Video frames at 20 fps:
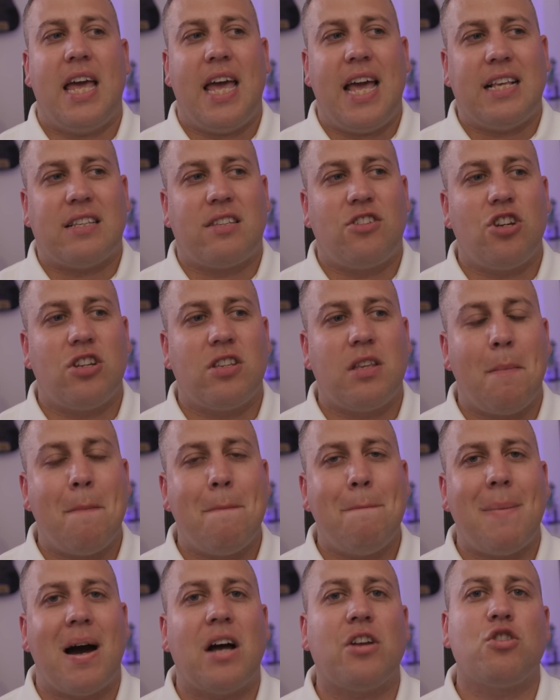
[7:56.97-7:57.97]
It's just a
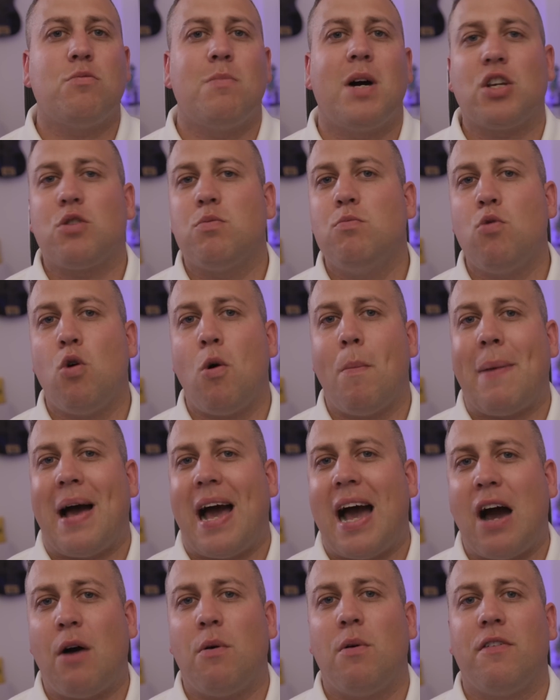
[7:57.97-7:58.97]
much, much more
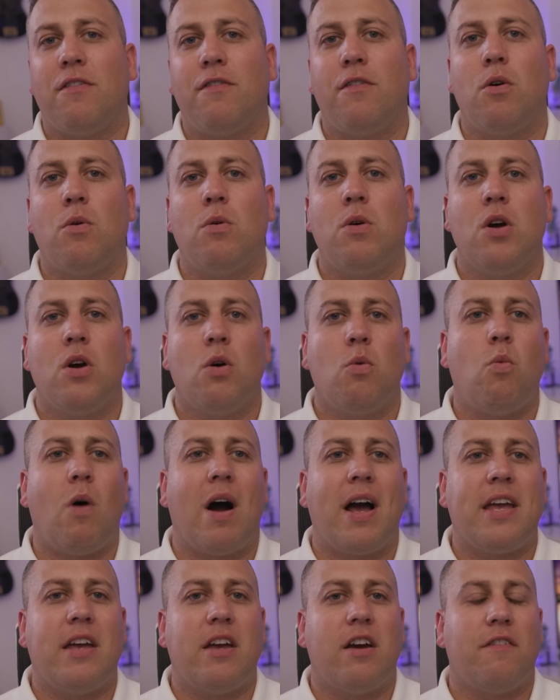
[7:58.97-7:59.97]
powerful
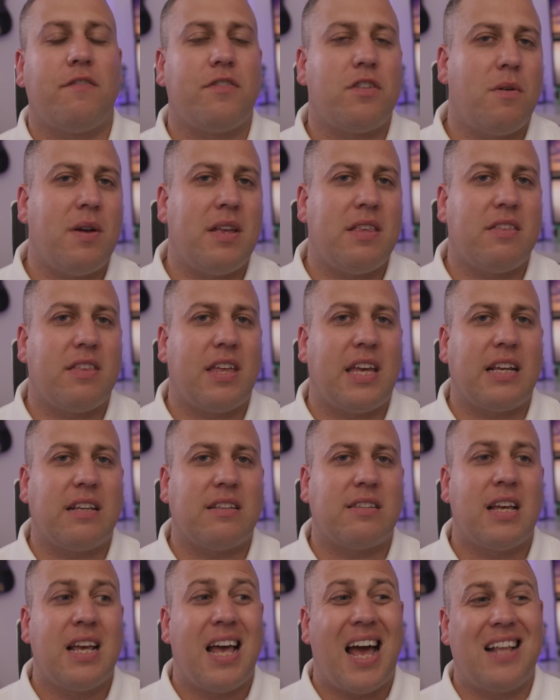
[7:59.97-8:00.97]
way of doing
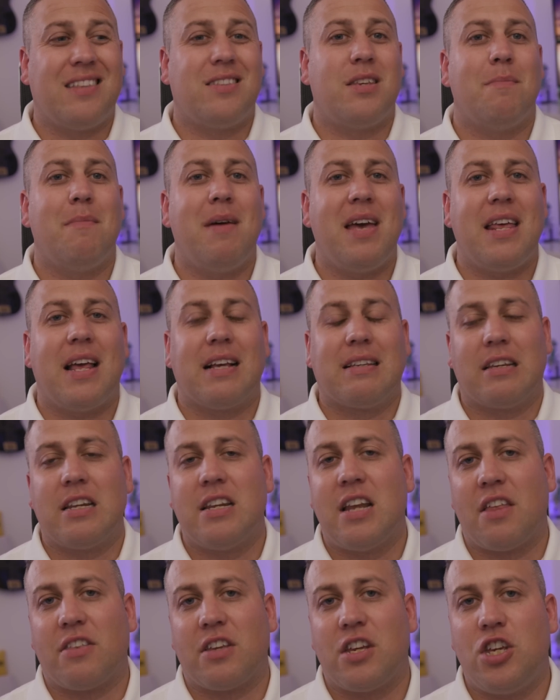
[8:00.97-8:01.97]
things. And to me, that's
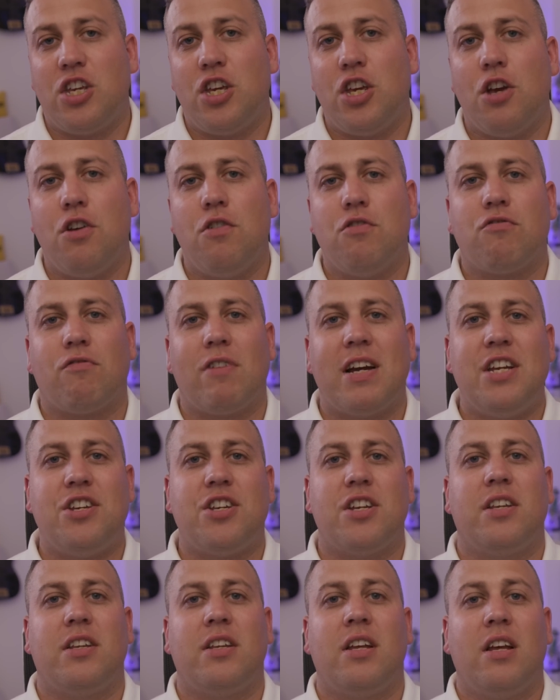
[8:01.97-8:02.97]
another huge
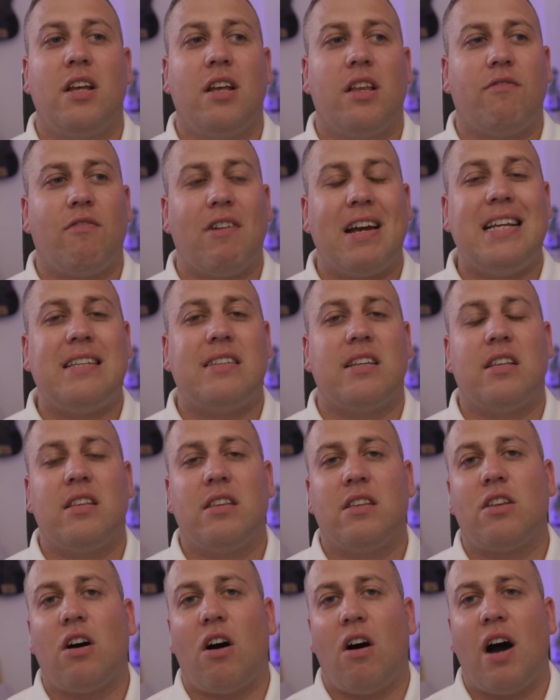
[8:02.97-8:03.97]
reason,
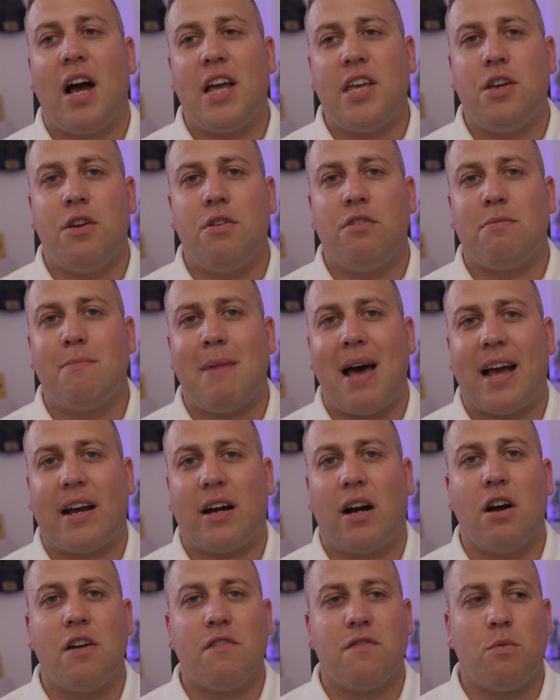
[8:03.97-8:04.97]
reason that I use
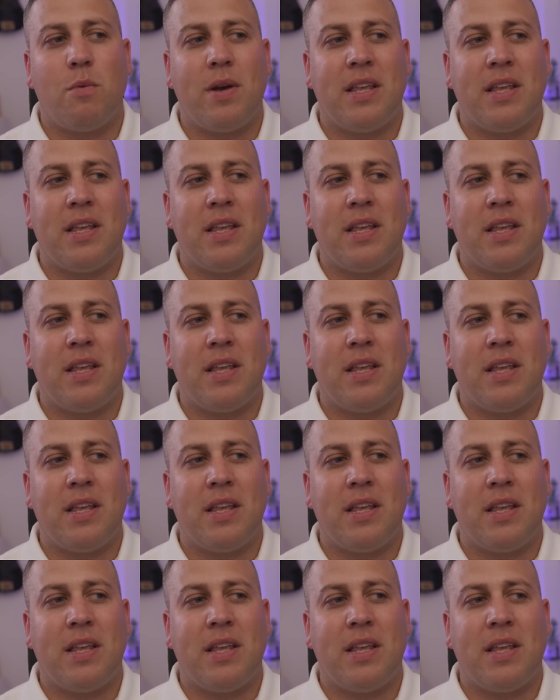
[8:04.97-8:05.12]
Mac over